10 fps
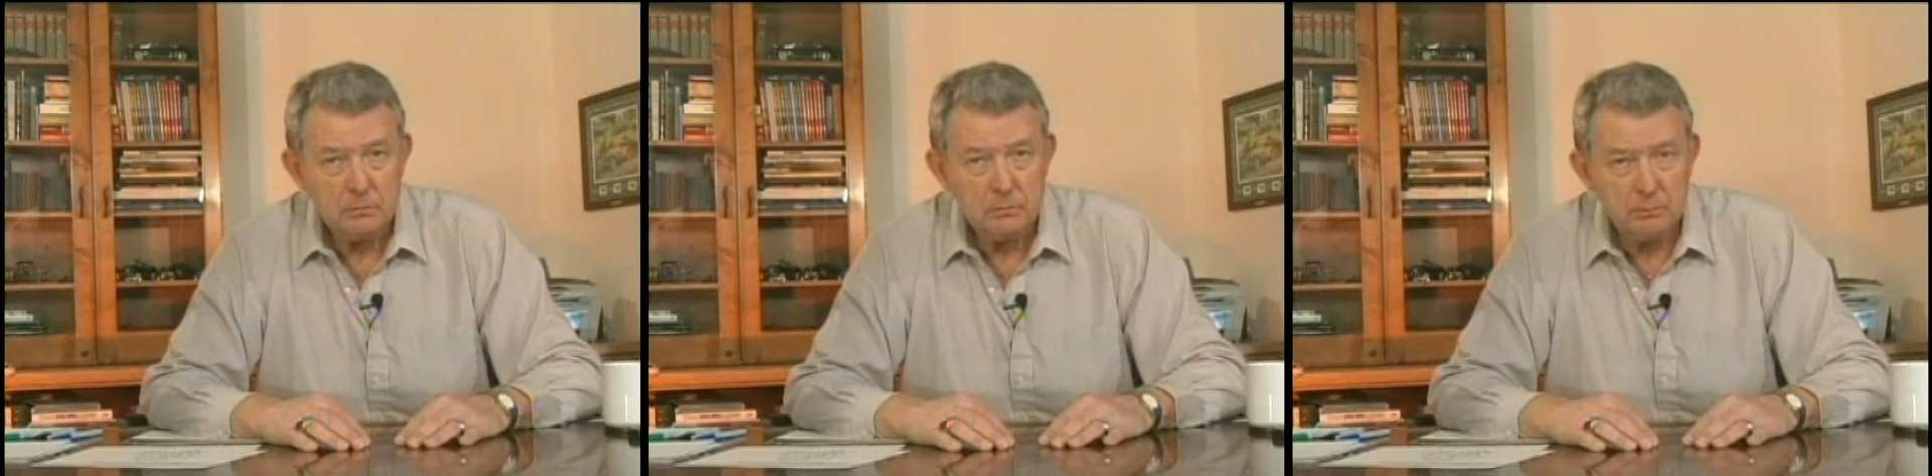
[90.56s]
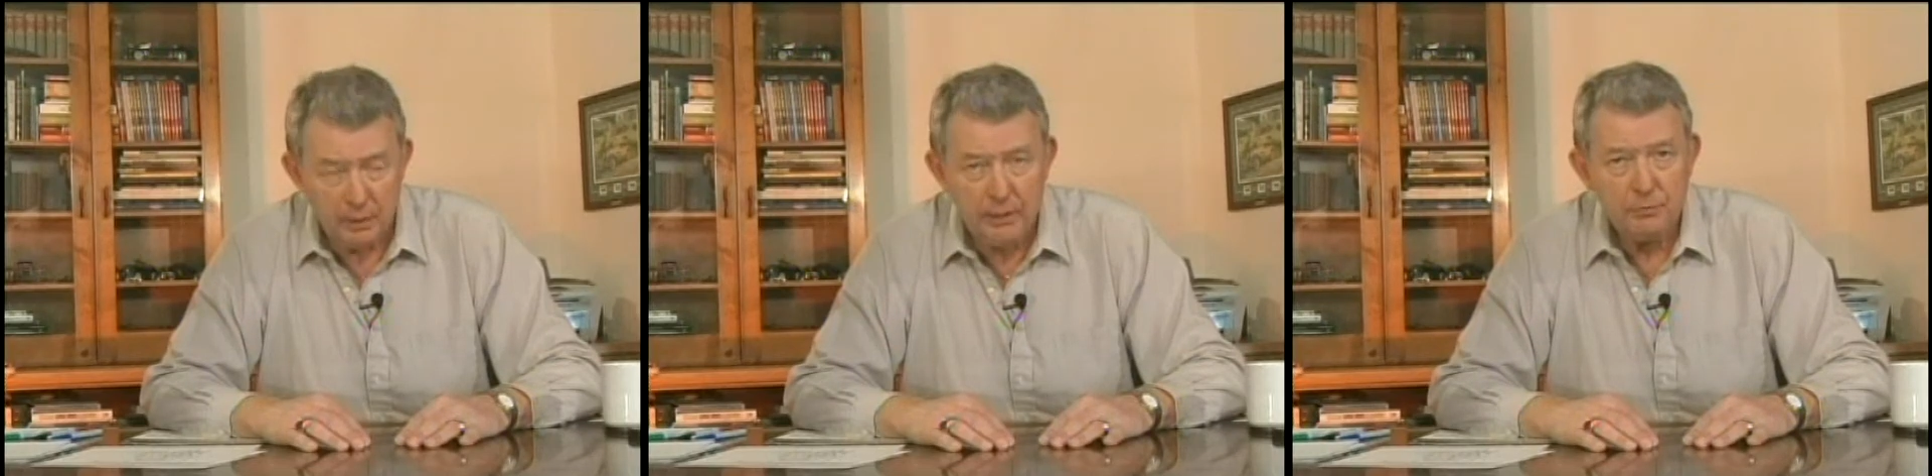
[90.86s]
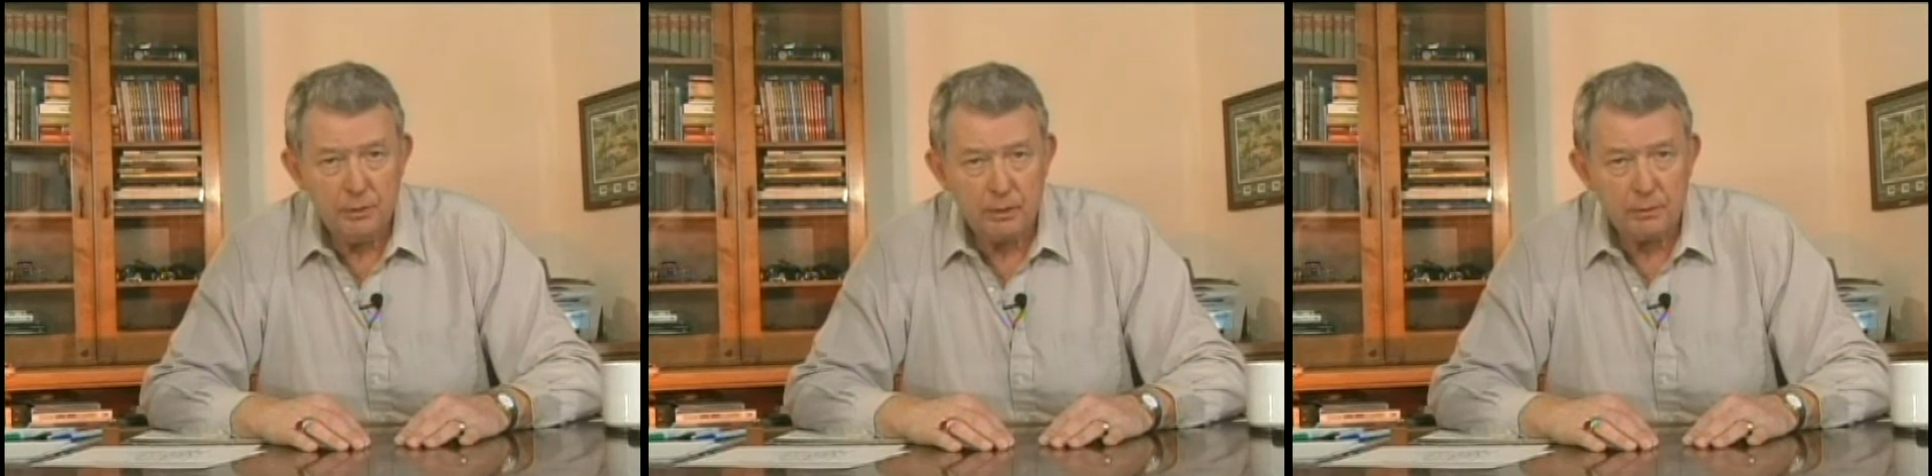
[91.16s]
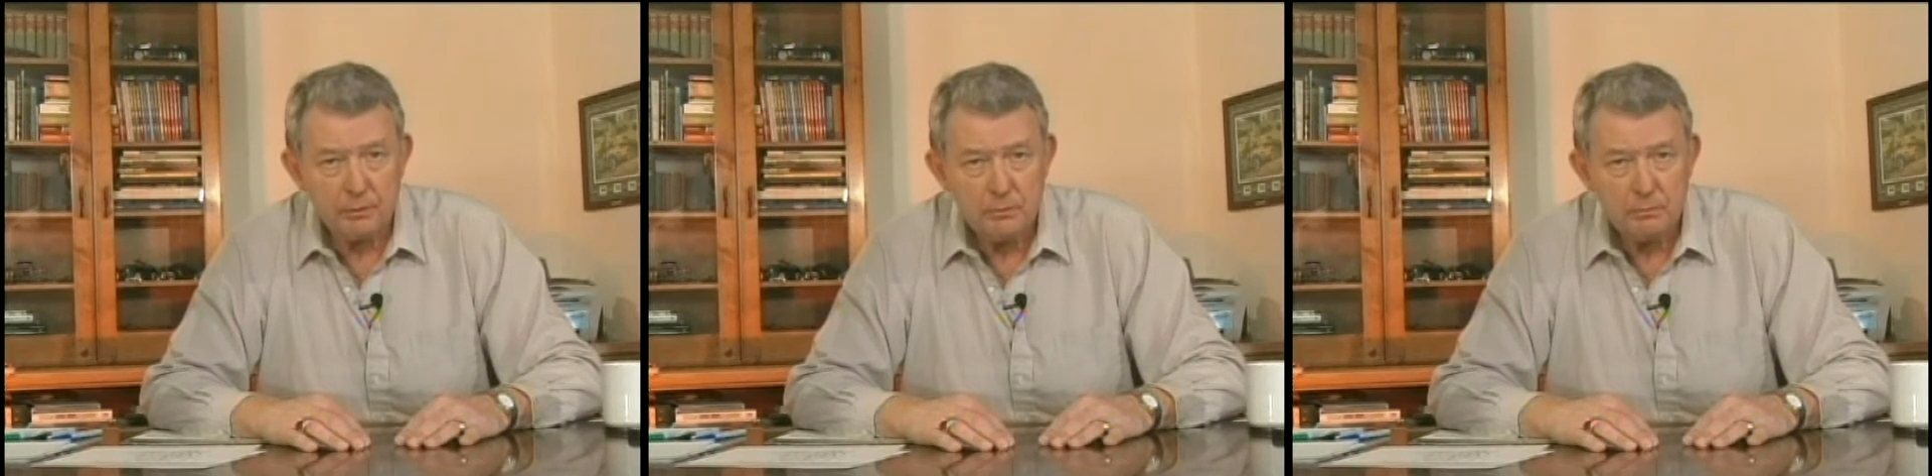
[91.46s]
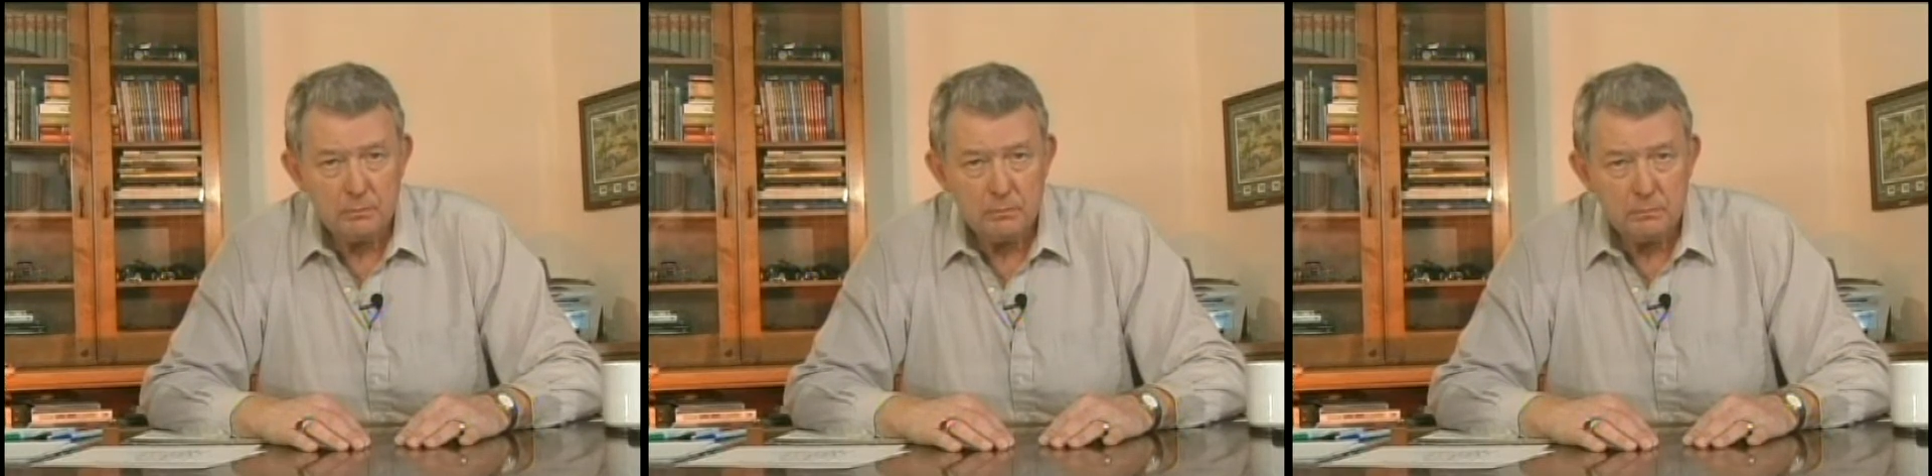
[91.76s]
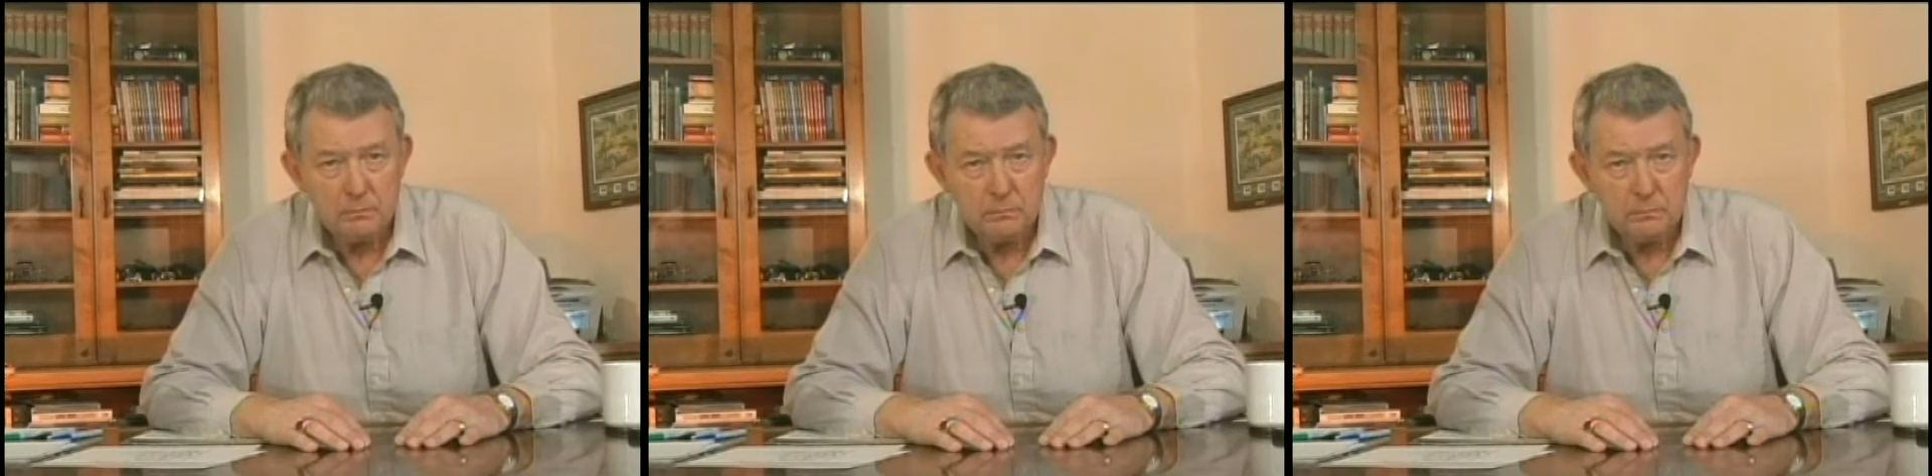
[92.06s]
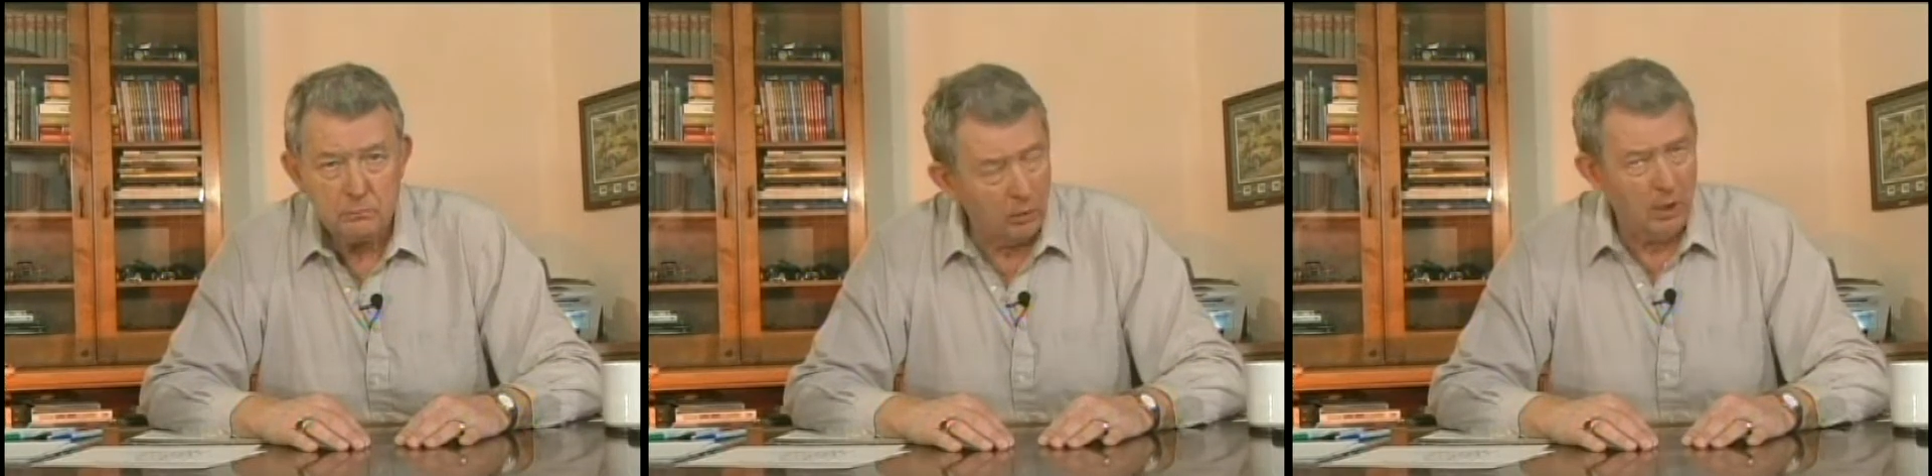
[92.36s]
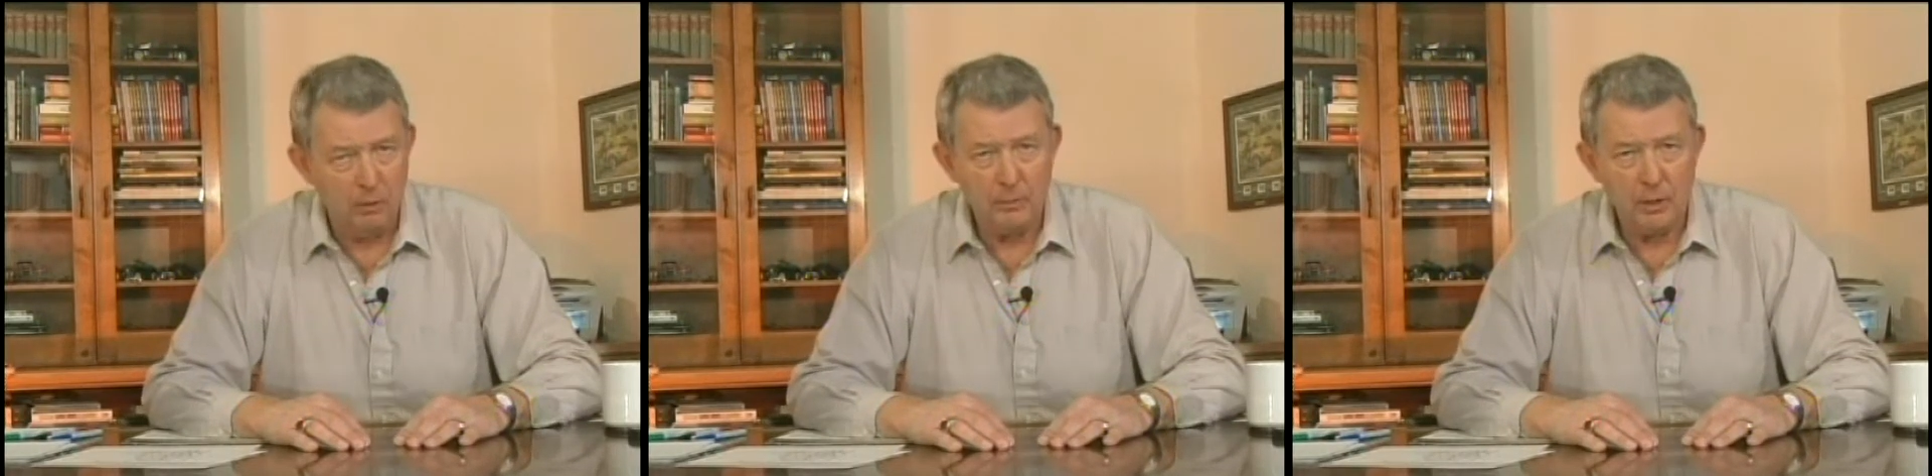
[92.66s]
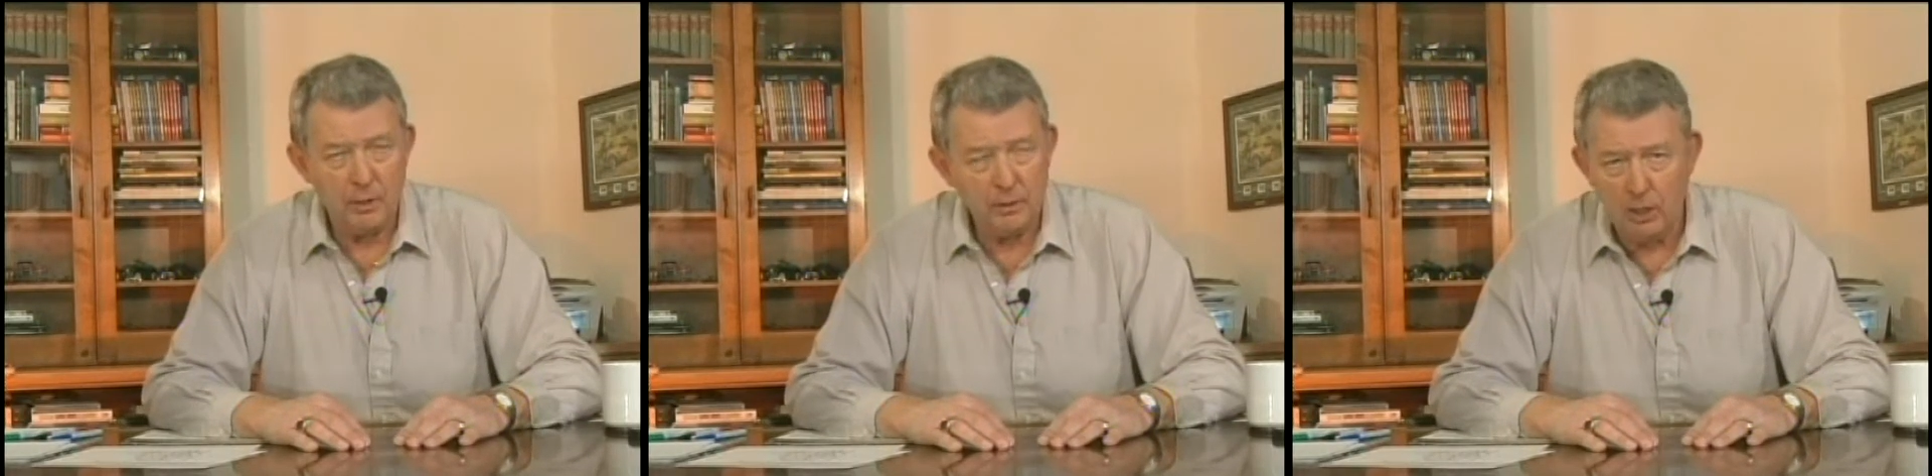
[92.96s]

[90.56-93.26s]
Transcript: Price sellers. Walmart,